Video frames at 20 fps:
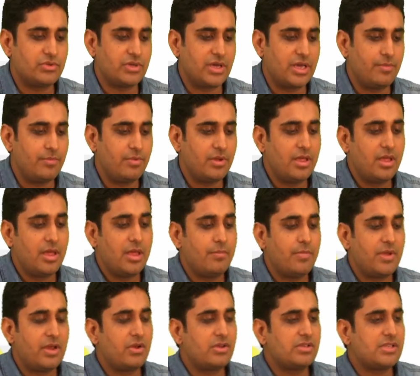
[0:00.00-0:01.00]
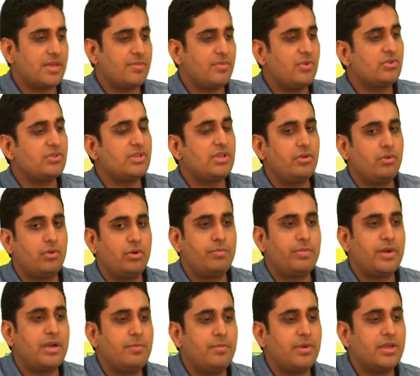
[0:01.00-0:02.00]
type. Because I am using
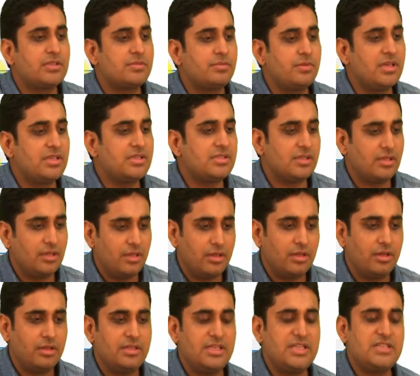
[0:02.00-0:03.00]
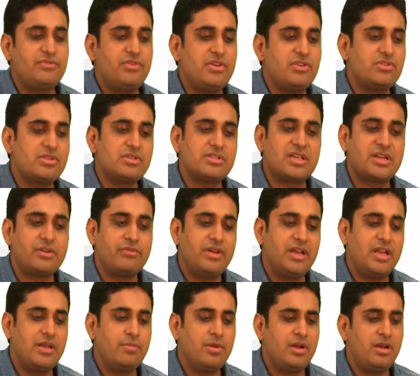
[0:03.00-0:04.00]
Notepad++, these features are
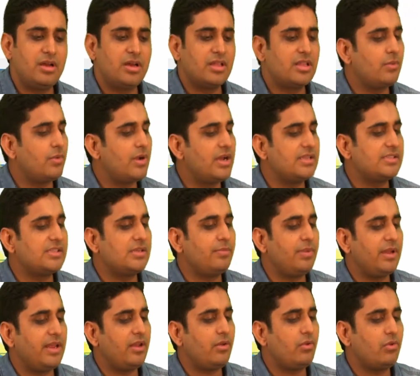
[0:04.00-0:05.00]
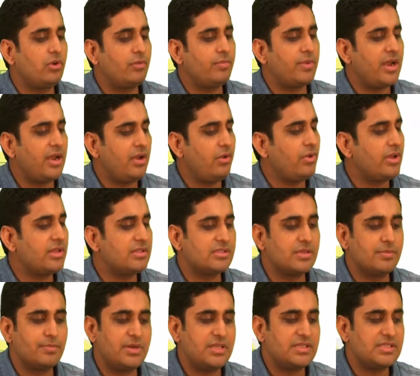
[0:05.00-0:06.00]
available. Otherwise, in plain Notepad, you can
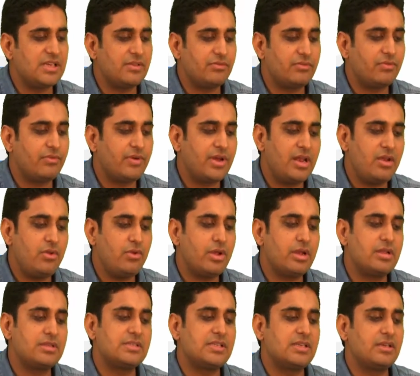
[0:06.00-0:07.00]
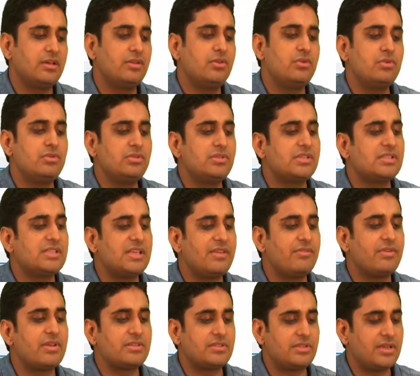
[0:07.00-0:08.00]
simply save the file. You can use the
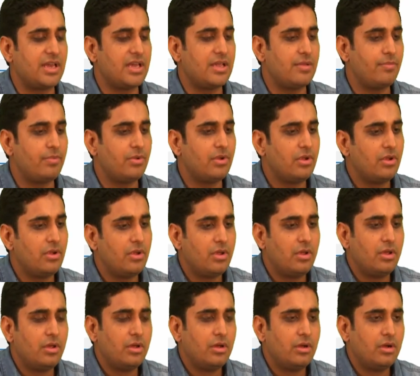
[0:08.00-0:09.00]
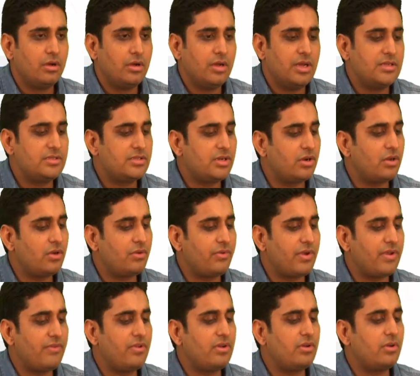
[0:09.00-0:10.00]
save as type. Instead of
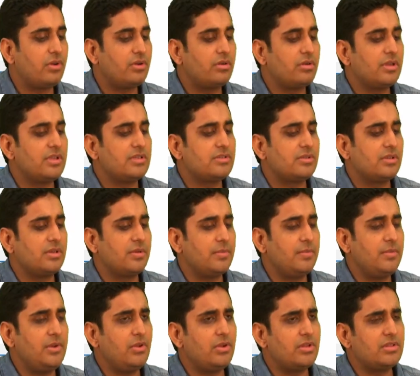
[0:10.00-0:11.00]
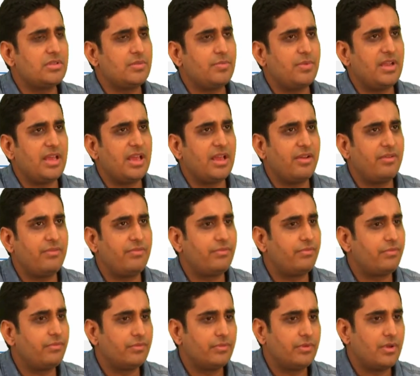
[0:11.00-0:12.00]
having .html, you can simply have
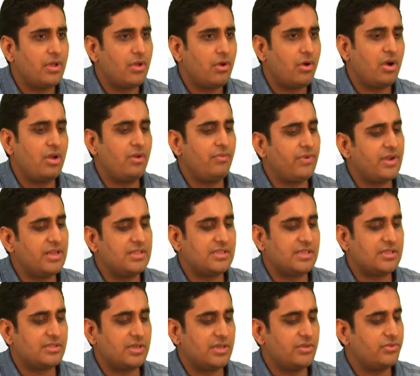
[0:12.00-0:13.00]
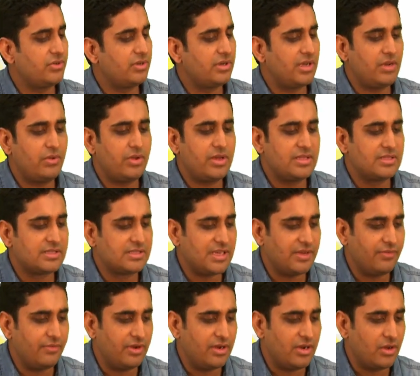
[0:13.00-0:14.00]
all files extension and you can
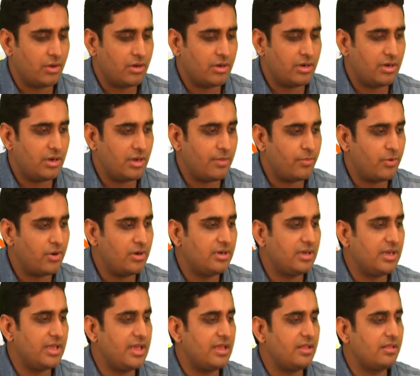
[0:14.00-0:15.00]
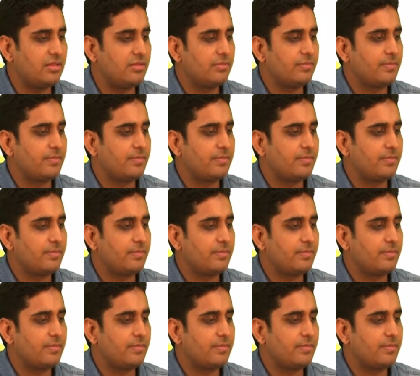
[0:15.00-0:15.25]
save it. Now, upon clicking